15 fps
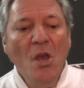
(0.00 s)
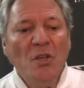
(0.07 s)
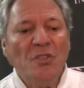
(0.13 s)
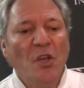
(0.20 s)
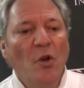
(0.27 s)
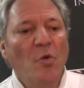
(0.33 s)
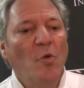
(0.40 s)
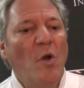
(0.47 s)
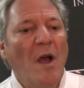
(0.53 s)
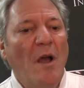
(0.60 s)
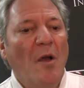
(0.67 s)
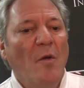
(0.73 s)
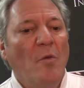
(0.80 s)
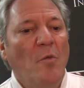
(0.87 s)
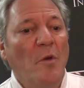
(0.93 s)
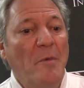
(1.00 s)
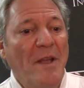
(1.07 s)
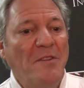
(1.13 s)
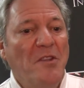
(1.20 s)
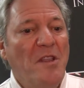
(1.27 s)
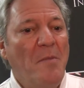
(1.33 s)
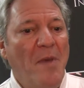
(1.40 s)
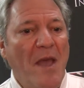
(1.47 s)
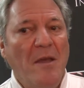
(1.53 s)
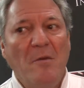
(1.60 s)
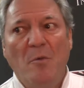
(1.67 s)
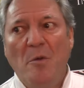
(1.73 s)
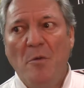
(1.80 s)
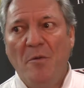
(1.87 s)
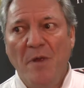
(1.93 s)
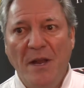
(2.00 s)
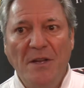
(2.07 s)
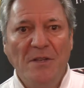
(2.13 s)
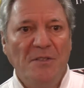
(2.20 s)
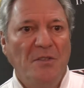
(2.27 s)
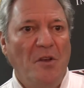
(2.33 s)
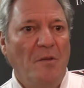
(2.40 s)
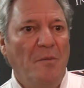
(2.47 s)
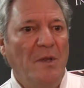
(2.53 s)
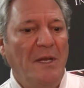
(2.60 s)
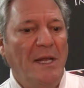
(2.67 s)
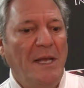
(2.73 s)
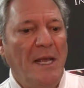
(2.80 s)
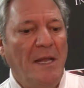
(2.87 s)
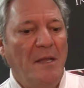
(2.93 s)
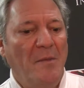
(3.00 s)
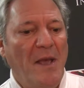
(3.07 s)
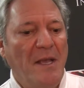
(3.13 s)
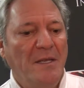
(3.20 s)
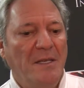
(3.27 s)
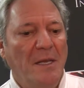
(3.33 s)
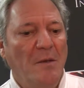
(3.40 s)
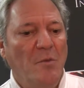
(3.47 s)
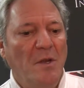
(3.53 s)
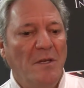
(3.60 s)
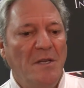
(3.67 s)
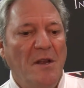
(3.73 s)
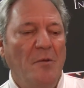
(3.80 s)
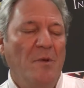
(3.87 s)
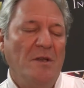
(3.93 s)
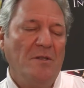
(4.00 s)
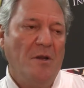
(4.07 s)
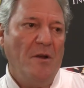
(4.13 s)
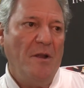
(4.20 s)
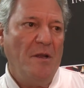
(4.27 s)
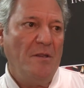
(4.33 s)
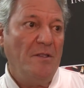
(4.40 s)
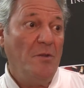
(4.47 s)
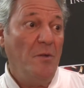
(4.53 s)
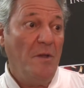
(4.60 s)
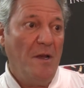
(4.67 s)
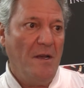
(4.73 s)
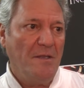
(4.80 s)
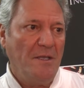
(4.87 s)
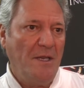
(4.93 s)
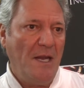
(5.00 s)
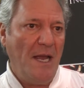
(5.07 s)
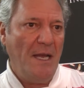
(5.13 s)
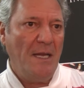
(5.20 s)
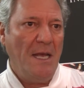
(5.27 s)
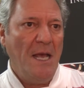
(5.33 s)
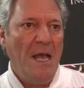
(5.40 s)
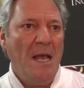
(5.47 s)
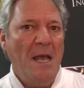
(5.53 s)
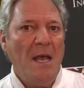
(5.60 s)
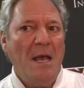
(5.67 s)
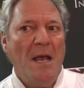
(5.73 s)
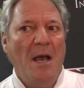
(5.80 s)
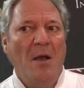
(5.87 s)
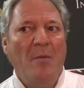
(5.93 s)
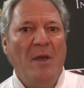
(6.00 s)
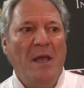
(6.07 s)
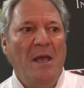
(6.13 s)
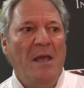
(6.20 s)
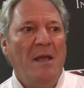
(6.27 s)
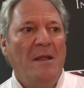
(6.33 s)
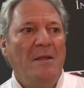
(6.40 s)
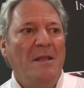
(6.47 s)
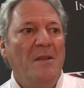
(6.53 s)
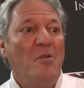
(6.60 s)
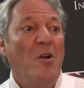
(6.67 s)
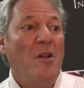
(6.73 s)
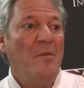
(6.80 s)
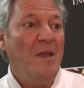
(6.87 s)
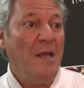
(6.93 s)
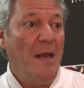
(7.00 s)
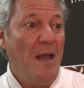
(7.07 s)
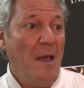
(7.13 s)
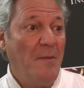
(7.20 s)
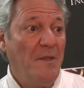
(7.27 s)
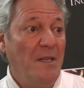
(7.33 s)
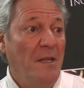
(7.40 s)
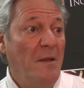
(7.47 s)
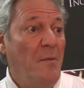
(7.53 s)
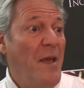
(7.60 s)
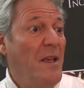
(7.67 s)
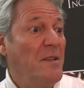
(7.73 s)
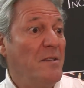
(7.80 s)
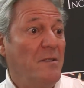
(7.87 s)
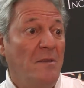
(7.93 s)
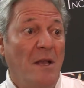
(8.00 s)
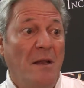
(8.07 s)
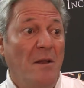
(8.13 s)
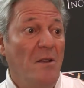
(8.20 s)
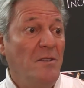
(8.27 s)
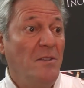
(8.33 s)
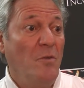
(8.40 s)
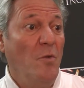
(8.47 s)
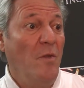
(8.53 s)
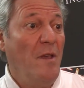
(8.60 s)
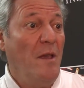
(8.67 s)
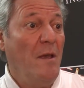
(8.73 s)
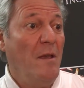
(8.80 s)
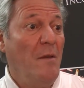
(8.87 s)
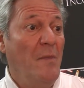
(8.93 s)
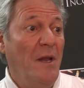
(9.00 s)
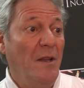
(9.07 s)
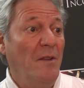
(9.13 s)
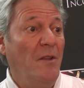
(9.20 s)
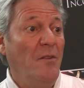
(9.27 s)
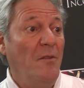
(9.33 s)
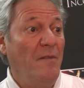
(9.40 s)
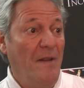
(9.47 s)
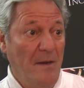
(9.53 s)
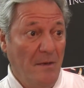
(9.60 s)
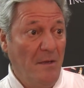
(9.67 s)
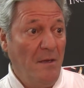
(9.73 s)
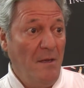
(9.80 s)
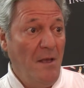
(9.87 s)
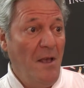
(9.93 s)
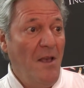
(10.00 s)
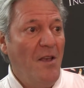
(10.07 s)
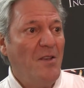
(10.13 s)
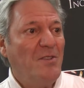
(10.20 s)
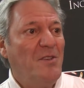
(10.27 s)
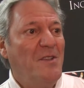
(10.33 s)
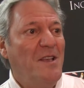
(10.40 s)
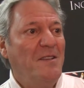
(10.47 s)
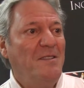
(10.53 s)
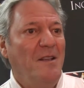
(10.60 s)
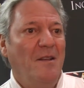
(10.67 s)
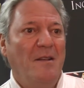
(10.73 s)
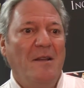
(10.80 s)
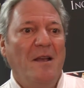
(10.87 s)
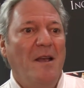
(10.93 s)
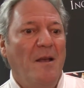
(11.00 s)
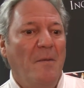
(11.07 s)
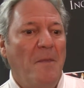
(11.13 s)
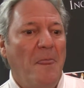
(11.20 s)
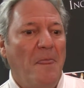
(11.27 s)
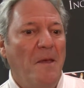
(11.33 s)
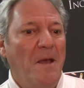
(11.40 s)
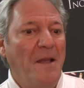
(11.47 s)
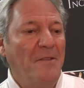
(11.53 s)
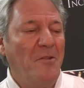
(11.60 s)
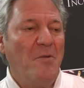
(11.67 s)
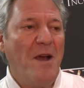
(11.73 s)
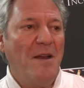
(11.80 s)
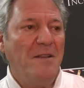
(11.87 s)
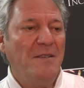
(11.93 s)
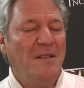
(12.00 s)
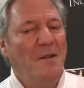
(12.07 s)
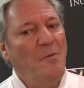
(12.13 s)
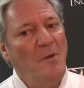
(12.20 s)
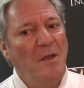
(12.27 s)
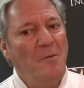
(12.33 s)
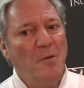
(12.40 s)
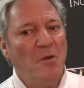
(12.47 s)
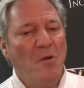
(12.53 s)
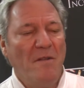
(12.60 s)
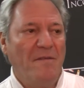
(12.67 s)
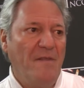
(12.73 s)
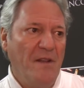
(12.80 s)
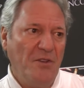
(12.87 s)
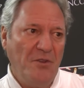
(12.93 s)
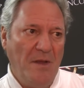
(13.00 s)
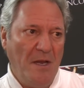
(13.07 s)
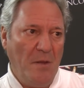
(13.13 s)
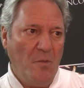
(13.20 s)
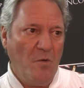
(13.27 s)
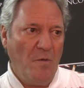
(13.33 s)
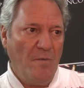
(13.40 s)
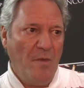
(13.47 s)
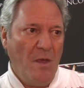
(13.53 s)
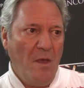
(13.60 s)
So we went to the bank. We were ready to start building, and the bank said, "We are terribly sorry. It's 2008, and the economy collapsed, and the banks had lost all their ability to fund." So they said, the underwriter said, we can't fund you anymore."